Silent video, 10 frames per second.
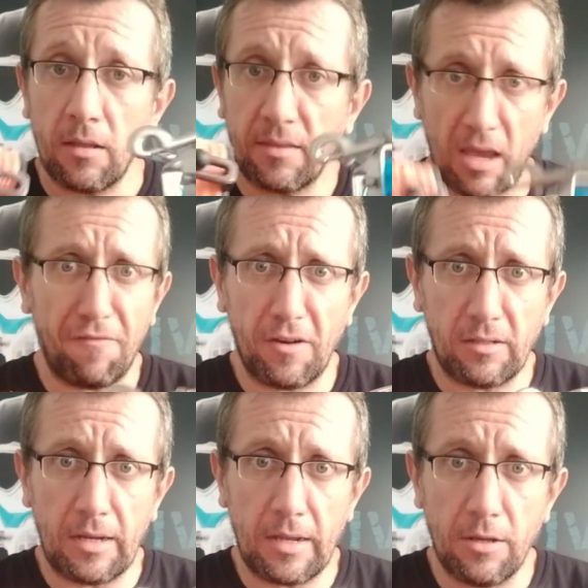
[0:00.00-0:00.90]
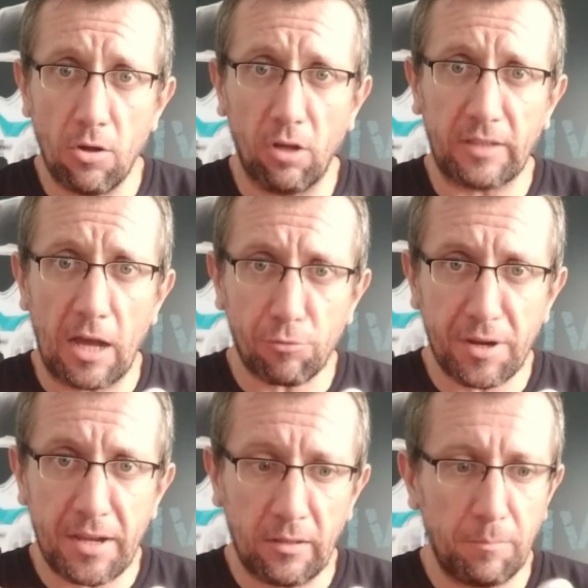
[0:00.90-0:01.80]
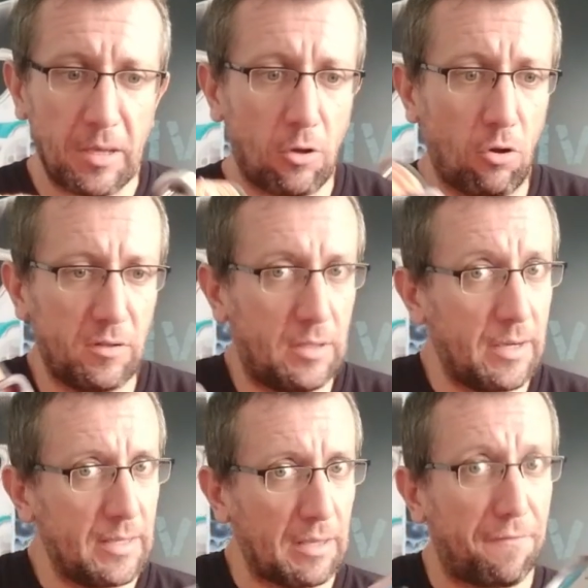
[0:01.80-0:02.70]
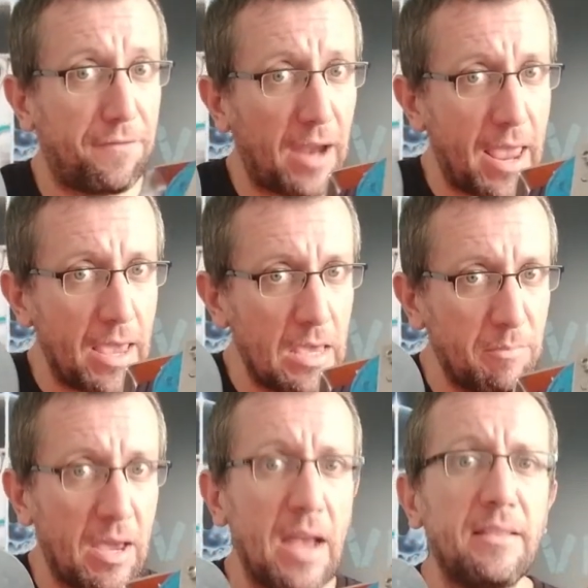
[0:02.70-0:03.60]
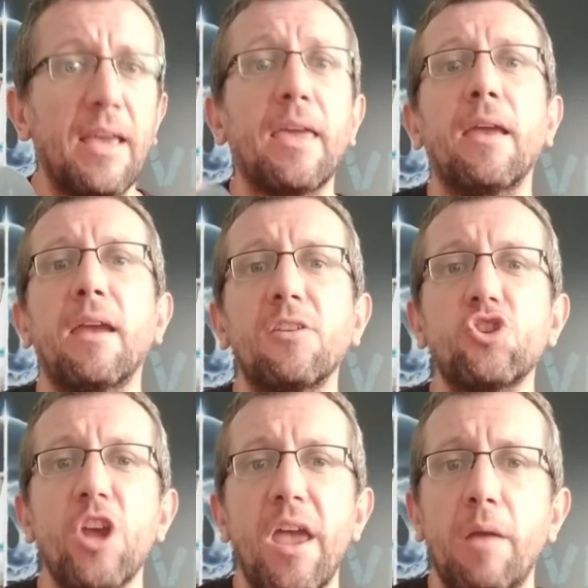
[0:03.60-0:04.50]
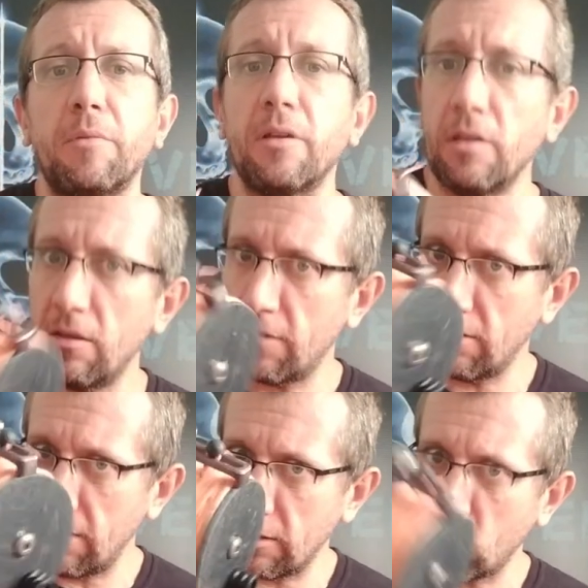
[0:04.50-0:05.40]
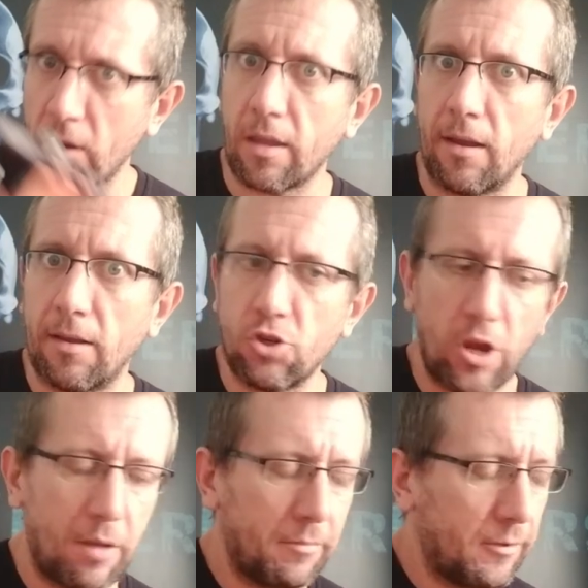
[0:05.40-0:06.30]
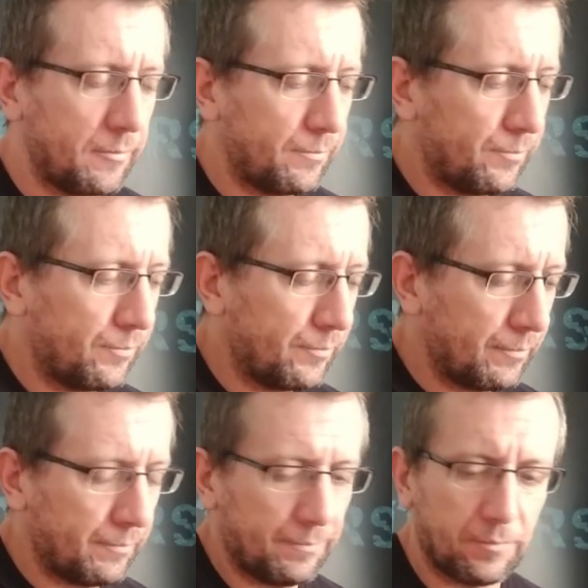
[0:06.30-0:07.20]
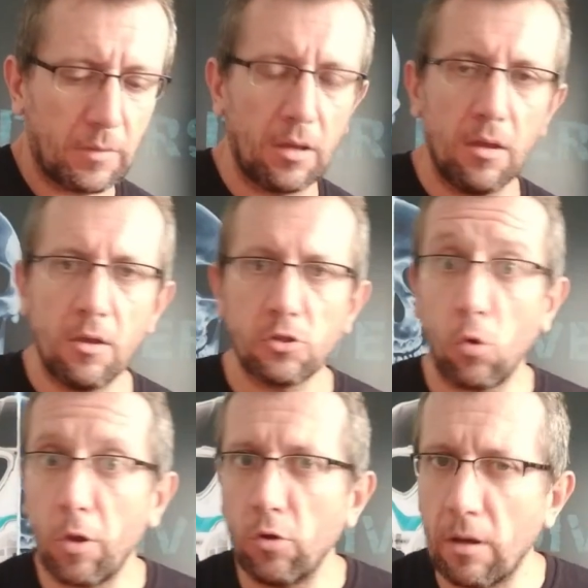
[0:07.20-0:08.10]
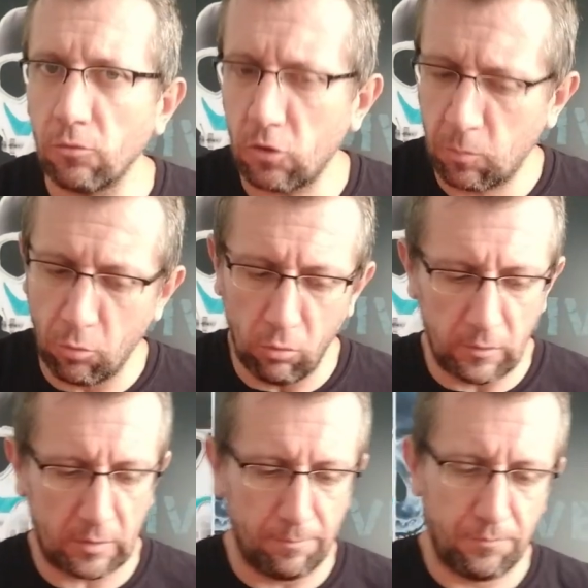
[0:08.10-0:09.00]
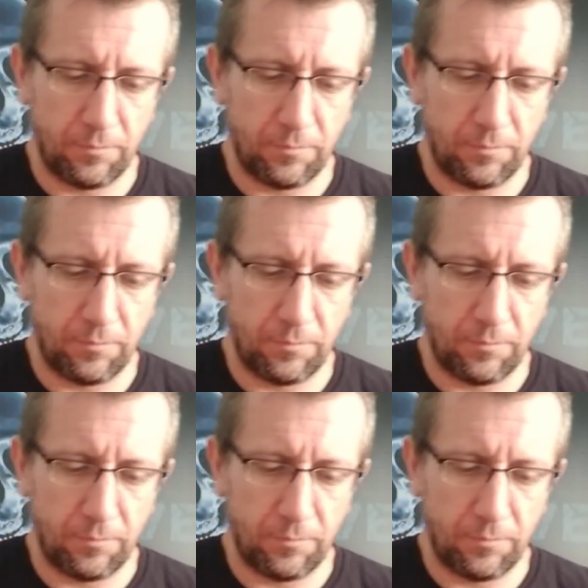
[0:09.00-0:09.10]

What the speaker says: Definitely not a reel, because there is a frame and they can get jammed. Even this one can get jammed. So we go down to spools.